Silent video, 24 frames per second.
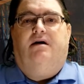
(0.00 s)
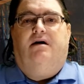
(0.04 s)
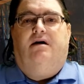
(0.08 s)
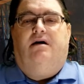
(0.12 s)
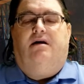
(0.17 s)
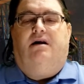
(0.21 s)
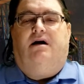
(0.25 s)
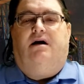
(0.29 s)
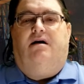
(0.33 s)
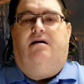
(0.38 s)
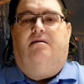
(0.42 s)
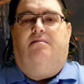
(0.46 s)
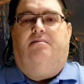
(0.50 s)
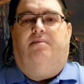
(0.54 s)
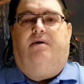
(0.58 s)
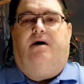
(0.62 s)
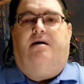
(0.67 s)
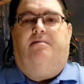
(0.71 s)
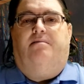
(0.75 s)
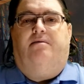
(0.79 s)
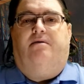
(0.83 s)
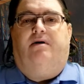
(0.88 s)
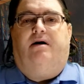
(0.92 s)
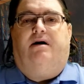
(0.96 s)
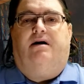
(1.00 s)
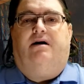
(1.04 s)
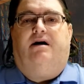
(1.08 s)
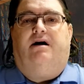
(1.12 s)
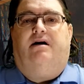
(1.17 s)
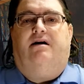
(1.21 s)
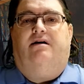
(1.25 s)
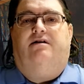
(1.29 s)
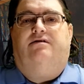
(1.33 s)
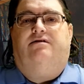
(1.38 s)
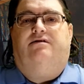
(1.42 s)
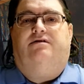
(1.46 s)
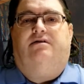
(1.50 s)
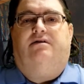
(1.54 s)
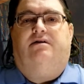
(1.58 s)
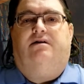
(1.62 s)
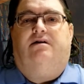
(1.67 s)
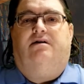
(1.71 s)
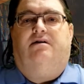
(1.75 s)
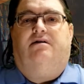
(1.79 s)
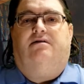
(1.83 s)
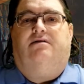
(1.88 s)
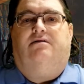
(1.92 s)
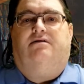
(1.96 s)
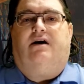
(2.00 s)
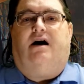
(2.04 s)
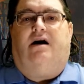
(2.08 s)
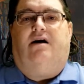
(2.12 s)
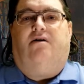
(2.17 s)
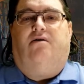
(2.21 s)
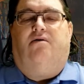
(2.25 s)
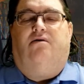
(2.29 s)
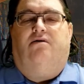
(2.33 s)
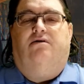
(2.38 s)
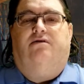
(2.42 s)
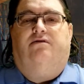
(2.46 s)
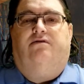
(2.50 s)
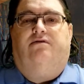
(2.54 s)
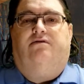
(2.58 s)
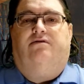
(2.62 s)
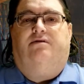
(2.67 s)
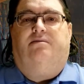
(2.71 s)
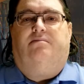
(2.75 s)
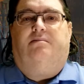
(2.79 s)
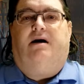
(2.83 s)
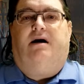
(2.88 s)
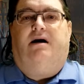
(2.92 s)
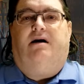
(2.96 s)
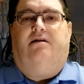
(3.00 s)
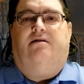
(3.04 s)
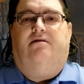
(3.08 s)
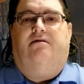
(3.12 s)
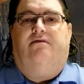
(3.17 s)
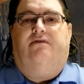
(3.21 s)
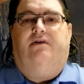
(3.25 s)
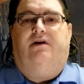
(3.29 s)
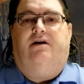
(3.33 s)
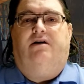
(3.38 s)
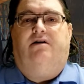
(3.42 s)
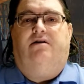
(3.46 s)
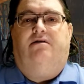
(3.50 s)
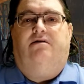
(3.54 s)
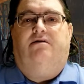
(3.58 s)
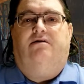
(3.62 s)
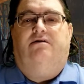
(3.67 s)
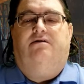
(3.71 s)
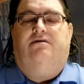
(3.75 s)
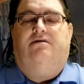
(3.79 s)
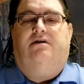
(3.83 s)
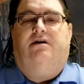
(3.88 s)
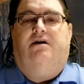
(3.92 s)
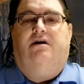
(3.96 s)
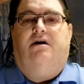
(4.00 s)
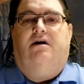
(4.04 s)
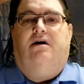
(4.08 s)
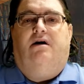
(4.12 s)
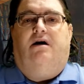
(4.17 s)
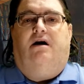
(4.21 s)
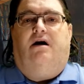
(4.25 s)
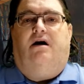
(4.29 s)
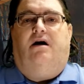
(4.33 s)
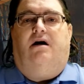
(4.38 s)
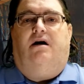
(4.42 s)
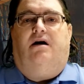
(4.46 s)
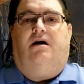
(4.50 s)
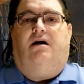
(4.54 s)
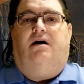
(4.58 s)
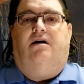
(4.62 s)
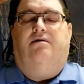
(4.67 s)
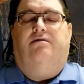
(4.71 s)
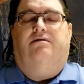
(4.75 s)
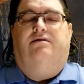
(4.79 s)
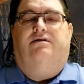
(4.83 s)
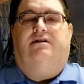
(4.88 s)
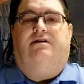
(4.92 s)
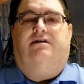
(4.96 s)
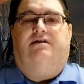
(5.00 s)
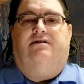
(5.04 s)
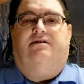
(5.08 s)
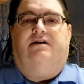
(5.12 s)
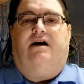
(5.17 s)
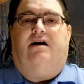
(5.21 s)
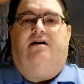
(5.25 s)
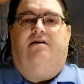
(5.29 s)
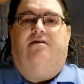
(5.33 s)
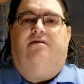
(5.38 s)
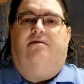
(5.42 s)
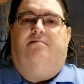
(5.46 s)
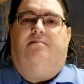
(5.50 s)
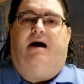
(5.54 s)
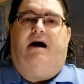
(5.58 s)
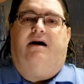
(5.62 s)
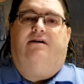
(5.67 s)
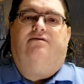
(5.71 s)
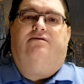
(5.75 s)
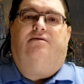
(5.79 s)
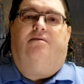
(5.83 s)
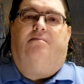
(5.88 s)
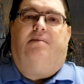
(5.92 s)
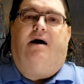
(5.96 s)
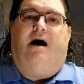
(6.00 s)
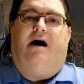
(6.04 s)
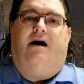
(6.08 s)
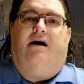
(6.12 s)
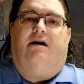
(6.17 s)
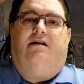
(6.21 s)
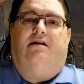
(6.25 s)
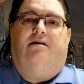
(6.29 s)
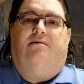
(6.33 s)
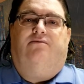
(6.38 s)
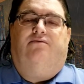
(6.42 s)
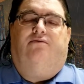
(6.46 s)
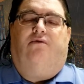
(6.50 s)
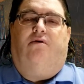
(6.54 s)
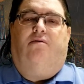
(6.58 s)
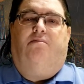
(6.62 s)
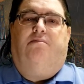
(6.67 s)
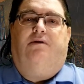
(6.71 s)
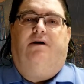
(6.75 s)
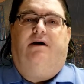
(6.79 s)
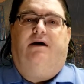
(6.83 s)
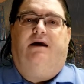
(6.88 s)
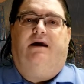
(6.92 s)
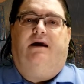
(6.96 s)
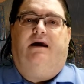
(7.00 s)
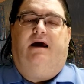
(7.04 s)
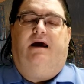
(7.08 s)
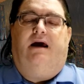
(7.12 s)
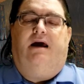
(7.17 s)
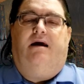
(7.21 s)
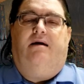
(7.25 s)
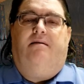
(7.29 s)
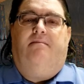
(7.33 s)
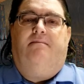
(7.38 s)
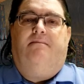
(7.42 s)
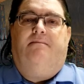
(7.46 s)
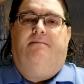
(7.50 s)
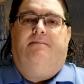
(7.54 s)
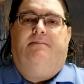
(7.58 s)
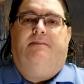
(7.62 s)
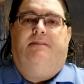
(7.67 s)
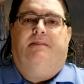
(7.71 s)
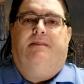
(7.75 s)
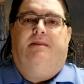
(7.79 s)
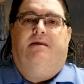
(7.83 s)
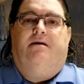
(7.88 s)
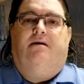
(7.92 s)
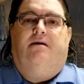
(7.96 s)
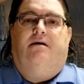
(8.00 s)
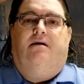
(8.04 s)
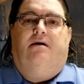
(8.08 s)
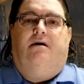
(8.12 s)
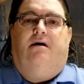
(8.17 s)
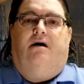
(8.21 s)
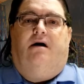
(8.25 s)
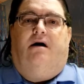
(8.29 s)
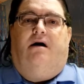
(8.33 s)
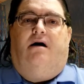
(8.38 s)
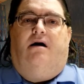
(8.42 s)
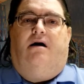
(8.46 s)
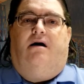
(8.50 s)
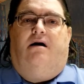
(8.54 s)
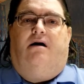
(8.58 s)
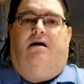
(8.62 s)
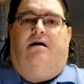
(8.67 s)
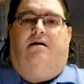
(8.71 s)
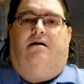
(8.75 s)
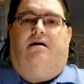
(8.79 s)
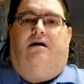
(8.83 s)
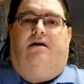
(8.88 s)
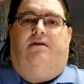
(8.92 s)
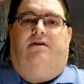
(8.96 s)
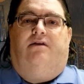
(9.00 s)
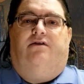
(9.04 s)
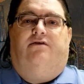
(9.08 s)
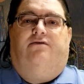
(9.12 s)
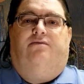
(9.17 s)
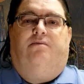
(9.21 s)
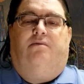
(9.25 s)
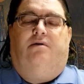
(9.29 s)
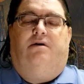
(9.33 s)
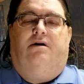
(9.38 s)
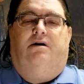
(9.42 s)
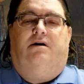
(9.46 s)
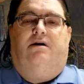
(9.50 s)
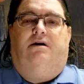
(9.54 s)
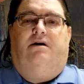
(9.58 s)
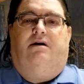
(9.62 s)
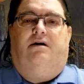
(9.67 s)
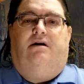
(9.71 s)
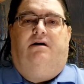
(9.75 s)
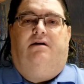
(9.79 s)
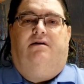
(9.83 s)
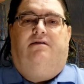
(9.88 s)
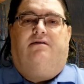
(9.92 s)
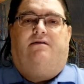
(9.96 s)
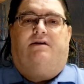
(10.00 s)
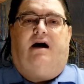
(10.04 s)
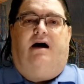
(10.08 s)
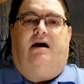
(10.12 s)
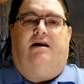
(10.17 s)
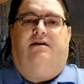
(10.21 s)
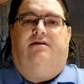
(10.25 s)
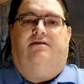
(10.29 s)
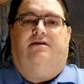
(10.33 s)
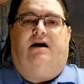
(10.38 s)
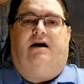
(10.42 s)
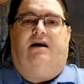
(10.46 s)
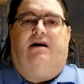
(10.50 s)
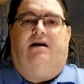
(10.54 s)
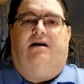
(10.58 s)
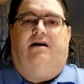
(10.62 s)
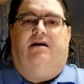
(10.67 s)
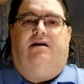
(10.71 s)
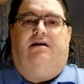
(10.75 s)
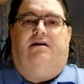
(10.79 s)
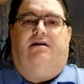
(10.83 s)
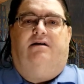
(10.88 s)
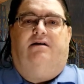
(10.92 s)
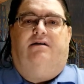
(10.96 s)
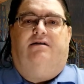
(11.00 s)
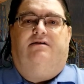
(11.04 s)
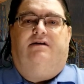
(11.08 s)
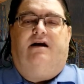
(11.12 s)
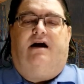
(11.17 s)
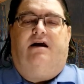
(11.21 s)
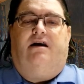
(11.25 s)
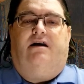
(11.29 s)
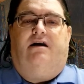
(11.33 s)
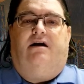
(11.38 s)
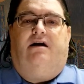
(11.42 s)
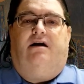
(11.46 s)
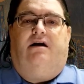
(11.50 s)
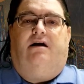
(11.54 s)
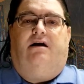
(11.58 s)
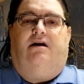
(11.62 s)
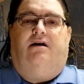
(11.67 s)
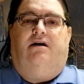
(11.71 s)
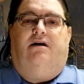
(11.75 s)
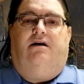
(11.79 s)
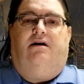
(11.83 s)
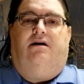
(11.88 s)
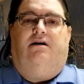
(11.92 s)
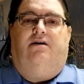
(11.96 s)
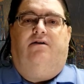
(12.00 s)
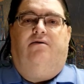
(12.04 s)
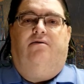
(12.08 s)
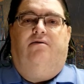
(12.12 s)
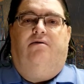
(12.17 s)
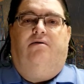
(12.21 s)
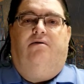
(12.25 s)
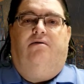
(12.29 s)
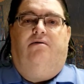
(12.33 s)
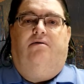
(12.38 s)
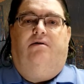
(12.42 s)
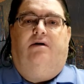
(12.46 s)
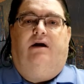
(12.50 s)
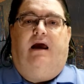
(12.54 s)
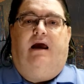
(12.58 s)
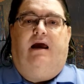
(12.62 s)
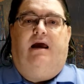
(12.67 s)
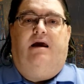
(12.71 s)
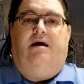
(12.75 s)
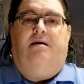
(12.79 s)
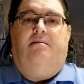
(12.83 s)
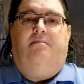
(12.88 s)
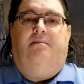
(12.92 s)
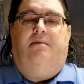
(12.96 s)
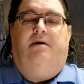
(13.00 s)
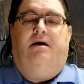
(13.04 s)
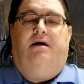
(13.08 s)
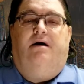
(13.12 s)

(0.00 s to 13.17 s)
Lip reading: Now, you probably recognize Scott Oles from some of my other videos. He was the designer of the Maximum Apocalypse role-playing game. And this one, Scott decided to design a new game,